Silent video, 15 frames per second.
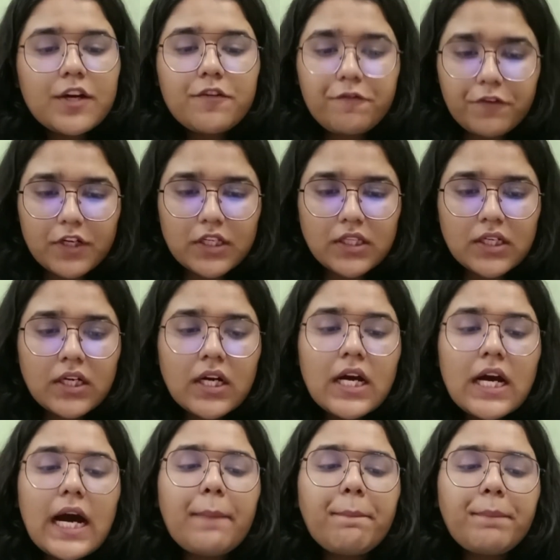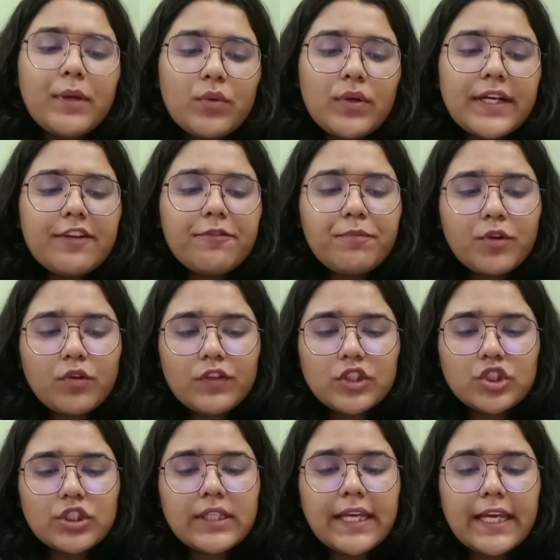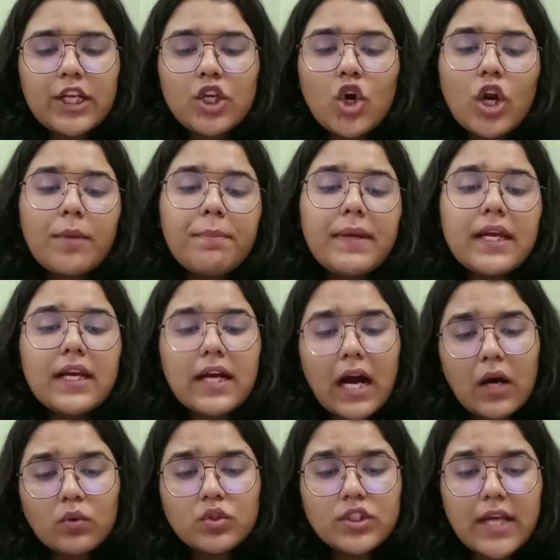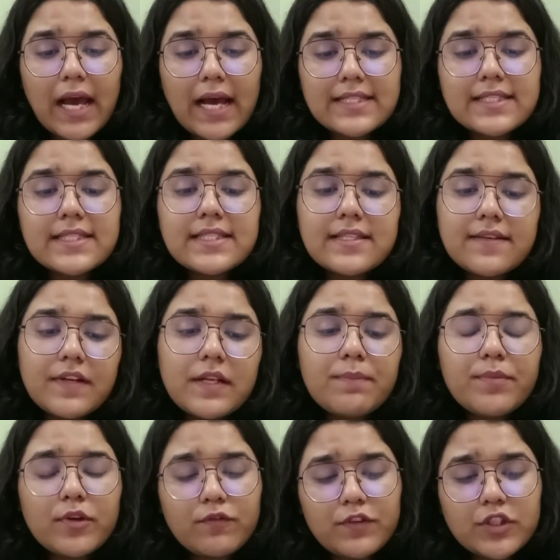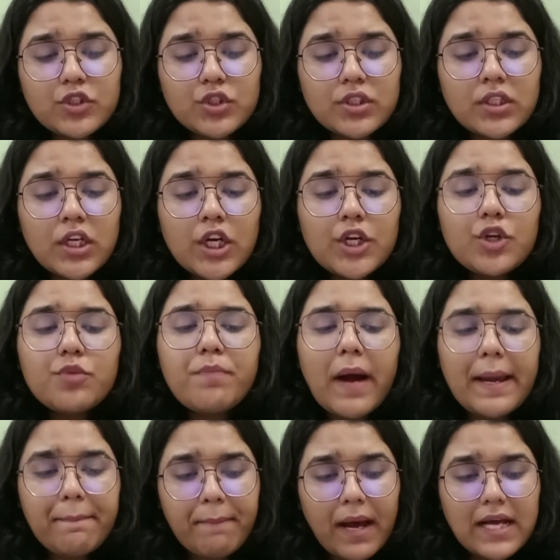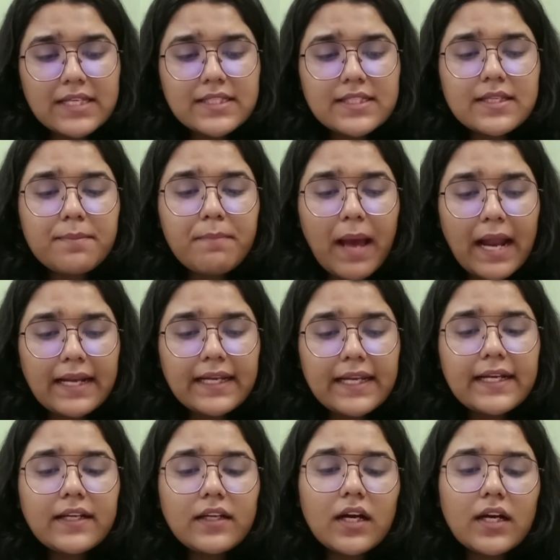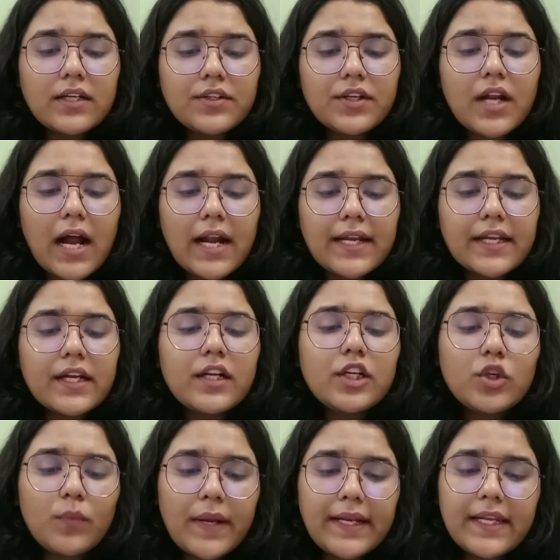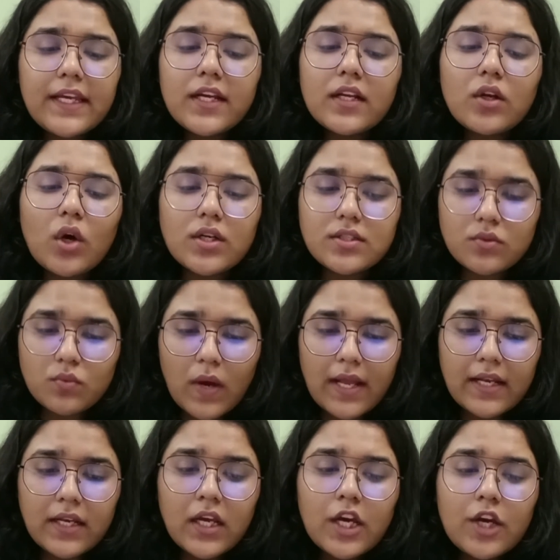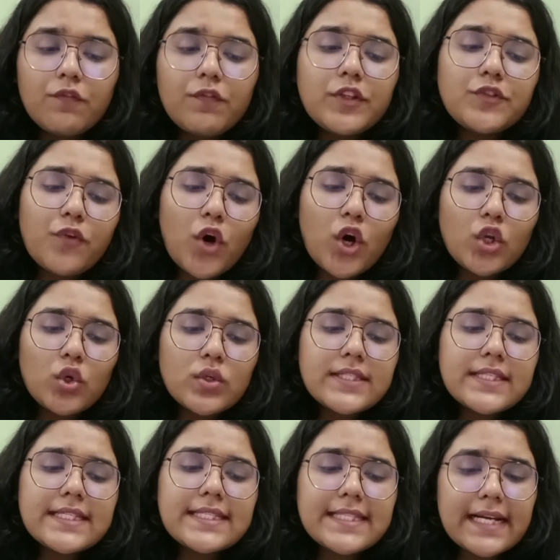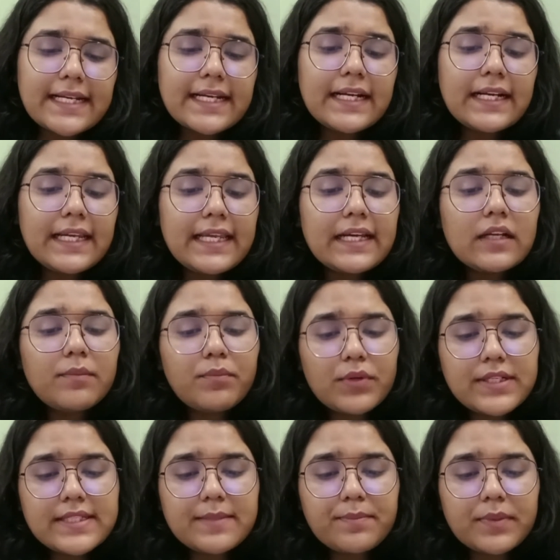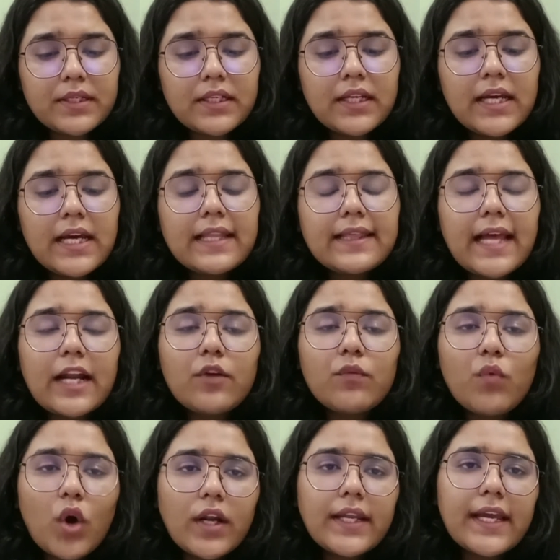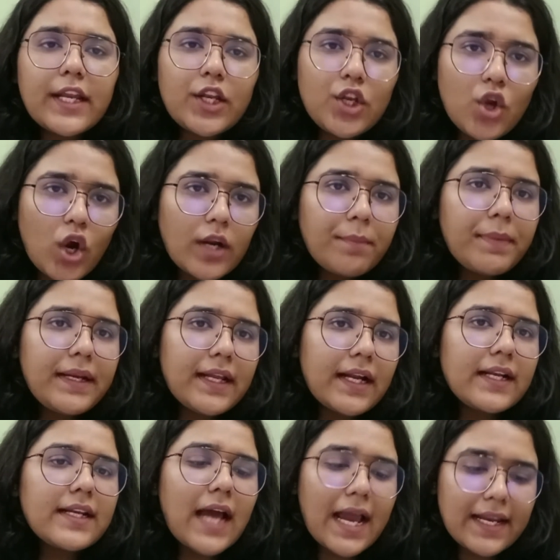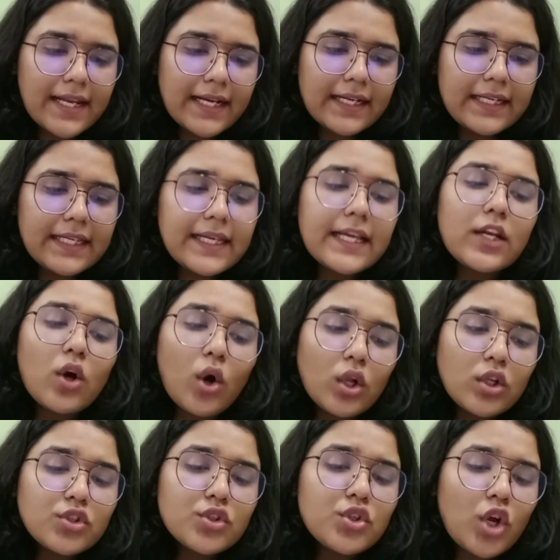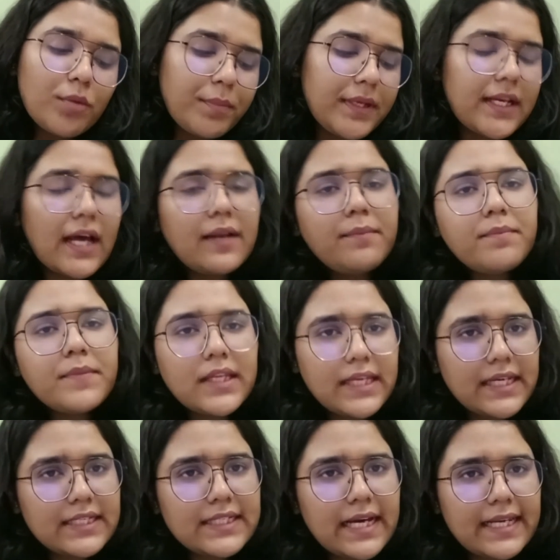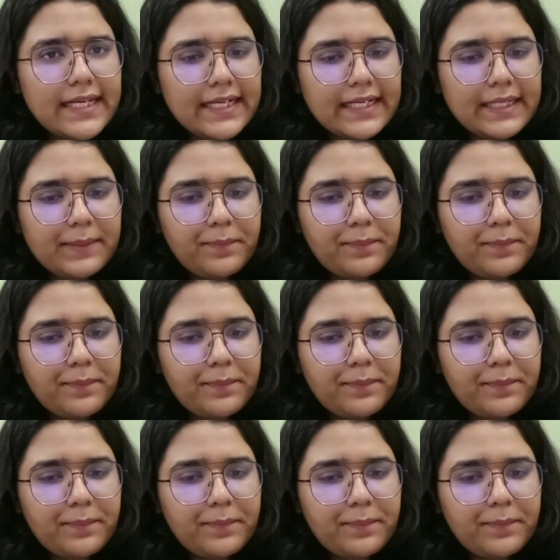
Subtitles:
Further, a punitive provision cannot be couched as a civil provision to bypass the mandate under Article 20 Clause 1, which follows the settled legal principle that what cannot be done directly can also not be done indirectly.